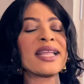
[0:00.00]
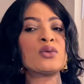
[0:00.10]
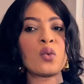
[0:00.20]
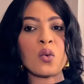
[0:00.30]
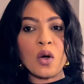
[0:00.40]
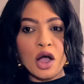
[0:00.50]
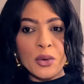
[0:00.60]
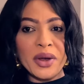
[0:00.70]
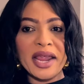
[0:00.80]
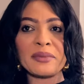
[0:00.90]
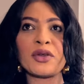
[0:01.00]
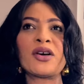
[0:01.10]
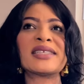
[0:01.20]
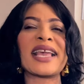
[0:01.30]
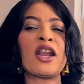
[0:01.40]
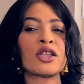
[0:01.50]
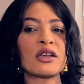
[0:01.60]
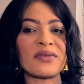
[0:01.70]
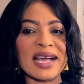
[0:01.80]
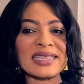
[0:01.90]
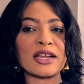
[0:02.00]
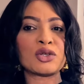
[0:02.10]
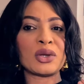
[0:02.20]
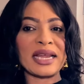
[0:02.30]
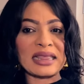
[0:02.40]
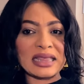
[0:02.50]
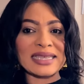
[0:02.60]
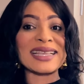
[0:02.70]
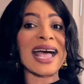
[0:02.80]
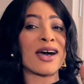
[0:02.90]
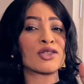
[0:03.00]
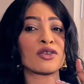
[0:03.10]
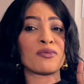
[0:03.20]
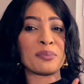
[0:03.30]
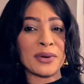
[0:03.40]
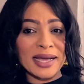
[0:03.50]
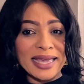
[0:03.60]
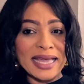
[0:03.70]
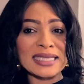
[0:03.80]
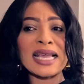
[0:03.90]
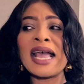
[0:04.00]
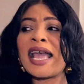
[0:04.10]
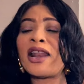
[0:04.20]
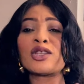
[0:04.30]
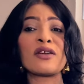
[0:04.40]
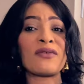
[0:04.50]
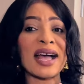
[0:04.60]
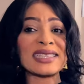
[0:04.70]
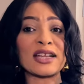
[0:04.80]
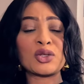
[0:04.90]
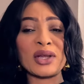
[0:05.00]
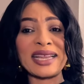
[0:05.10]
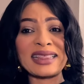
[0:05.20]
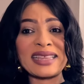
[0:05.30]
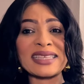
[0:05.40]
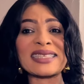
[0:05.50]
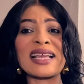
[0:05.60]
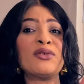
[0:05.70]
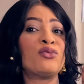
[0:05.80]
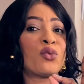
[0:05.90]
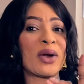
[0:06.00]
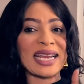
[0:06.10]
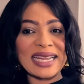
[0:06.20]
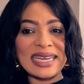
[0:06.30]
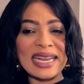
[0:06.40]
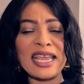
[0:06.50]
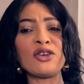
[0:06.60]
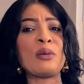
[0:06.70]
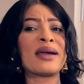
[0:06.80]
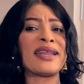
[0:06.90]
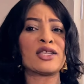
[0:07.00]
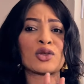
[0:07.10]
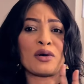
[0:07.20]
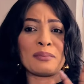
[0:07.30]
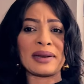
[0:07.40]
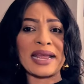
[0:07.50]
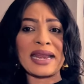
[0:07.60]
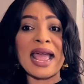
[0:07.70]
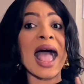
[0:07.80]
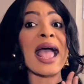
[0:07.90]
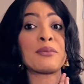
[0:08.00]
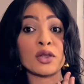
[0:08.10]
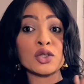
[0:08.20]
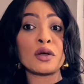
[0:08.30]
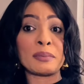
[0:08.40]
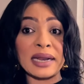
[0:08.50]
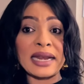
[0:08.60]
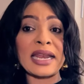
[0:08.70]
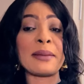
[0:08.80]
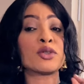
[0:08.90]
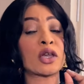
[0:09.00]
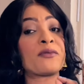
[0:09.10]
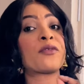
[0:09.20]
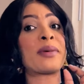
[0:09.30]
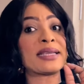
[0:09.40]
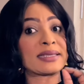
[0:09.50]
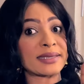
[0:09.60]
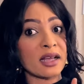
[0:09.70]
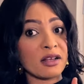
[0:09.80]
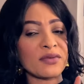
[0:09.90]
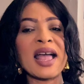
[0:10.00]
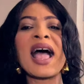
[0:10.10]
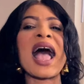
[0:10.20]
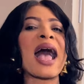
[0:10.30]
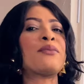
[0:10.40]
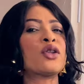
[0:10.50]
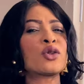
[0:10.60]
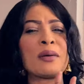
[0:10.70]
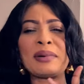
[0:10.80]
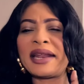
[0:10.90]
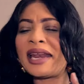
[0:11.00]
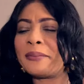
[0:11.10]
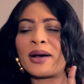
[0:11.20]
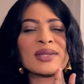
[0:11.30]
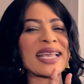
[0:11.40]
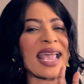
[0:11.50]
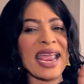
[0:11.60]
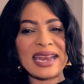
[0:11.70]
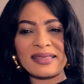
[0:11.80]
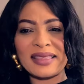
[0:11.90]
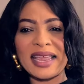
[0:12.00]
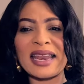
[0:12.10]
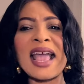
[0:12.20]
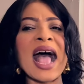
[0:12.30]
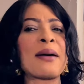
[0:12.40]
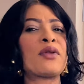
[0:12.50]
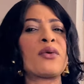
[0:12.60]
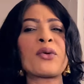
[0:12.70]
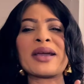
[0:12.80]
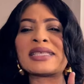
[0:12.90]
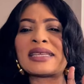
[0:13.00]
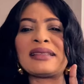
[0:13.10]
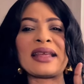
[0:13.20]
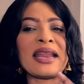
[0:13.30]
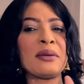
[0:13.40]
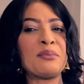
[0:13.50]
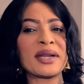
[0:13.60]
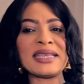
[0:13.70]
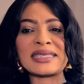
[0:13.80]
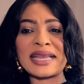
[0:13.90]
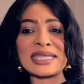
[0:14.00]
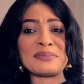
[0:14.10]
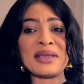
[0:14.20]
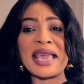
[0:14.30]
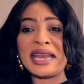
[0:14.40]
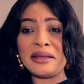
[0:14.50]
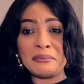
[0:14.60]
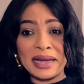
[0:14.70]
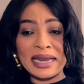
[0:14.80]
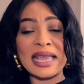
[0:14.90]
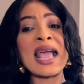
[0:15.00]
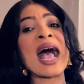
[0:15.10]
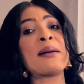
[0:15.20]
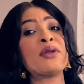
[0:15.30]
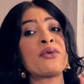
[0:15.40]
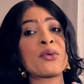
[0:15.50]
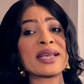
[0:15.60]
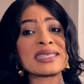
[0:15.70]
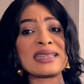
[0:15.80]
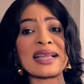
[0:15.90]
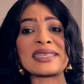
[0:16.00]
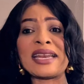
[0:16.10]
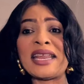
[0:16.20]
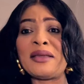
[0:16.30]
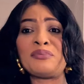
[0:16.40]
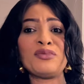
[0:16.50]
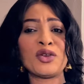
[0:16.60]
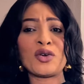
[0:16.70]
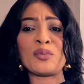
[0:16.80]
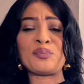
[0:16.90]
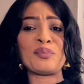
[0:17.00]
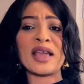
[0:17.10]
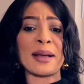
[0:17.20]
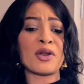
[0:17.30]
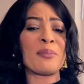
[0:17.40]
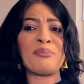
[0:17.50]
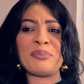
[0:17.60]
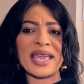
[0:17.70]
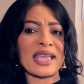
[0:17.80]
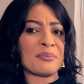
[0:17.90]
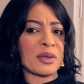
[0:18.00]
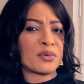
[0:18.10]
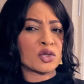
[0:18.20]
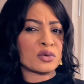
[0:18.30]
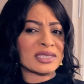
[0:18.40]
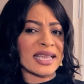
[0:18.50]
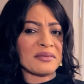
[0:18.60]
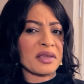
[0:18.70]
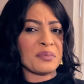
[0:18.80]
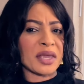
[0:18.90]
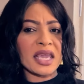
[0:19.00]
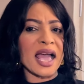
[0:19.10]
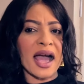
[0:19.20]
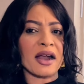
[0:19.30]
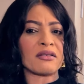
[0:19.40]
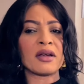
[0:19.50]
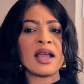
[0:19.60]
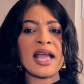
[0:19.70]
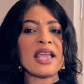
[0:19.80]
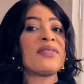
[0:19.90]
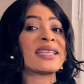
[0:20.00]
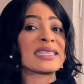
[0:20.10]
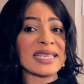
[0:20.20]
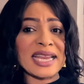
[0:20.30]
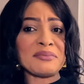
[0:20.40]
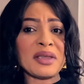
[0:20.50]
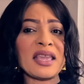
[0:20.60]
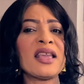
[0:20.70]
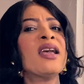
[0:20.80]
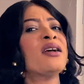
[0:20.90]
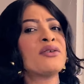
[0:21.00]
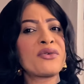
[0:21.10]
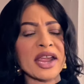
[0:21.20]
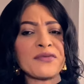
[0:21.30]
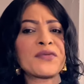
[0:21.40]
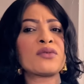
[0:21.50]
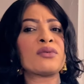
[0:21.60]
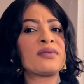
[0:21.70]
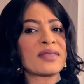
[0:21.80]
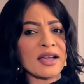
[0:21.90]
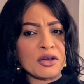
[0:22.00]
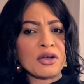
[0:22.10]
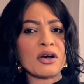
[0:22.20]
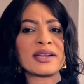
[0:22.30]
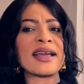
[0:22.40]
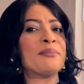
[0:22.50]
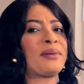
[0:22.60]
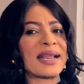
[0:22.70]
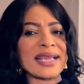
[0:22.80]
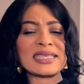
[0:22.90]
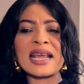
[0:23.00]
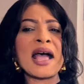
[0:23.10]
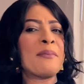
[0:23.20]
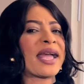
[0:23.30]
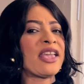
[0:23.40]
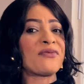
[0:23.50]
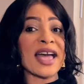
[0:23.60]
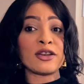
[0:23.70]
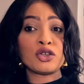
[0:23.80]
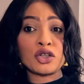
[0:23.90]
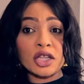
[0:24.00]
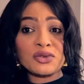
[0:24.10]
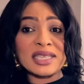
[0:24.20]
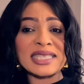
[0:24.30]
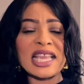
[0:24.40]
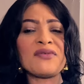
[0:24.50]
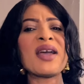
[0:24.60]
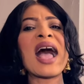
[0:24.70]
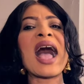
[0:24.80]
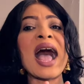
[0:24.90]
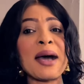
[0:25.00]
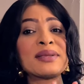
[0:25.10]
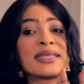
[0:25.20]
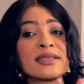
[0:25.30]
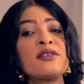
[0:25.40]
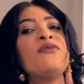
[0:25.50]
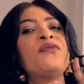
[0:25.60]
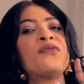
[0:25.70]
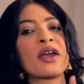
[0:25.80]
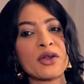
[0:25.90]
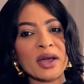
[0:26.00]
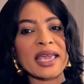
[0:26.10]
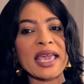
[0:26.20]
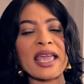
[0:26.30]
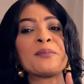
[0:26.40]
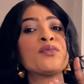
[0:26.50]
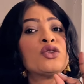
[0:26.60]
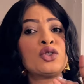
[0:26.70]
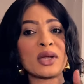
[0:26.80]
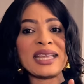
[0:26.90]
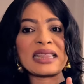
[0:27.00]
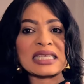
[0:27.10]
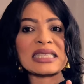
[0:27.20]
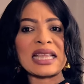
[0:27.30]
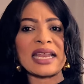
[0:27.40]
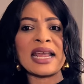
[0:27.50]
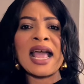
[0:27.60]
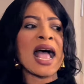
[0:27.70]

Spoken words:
worrying, because a lot of us are doing this out of pocket. A lot of us are doing this willingly. Nobody is complaining. I am not complaining. Let me talk for myself. I'm not complaining about anything. I'm not requesting that anybody sends me any money. I'm not requesting that any, I'm not begging people to send me PR. If they send me, grateful, thank God, blessed. But if I don't receive, I'm still very okay doing this thing.